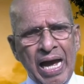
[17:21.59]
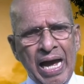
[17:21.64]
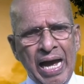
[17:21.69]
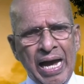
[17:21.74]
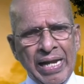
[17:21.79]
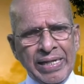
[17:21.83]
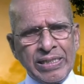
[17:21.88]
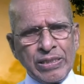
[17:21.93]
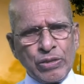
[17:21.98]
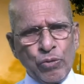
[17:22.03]

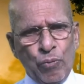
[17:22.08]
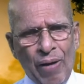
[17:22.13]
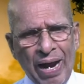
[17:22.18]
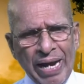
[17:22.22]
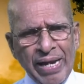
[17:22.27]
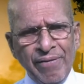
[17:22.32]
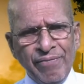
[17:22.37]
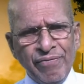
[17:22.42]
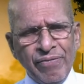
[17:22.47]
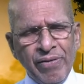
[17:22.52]
and his
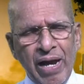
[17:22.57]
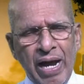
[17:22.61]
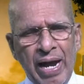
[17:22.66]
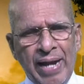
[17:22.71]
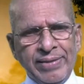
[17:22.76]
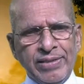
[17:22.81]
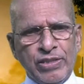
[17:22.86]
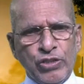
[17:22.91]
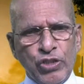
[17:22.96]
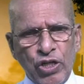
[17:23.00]
wife
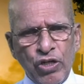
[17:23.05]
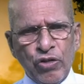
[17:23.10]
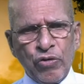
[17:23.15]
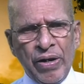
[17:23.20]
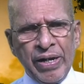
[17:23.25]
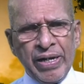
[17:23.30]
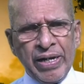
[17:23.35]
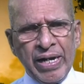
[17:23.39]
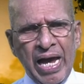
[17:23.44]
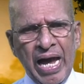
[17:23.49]
and
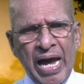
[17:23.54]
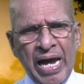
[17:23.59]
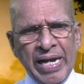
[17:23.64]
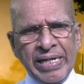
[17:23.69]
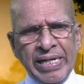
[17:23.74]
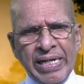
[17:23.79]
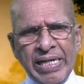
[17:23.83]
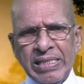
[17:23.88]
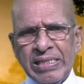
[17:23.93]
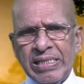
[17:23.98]
children
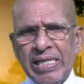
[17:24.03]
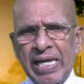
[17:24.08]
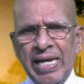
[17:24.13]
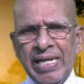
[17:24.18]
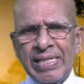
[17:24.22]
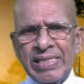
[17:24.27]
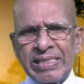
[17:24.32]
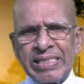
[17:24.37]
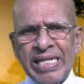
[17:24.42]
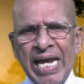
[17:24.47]
and his
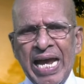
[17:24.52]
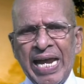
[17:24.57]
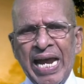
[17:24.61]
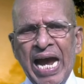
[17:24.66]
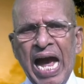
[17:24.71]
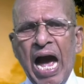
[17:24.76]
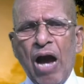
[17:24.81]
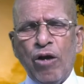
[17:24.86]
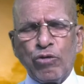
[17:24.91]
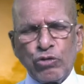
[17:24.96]
entire
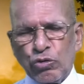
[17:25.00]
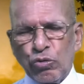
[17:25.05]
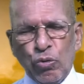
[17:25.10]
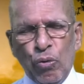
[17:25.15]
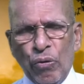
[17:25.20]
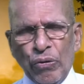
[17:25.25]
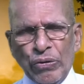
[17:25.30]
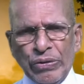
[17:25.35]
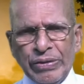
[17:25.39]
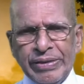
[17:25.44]

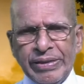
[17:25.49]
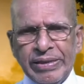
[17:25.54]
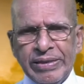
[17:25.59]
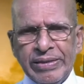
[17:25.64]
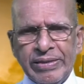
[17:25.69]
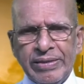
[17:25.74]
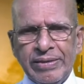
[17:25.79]
household.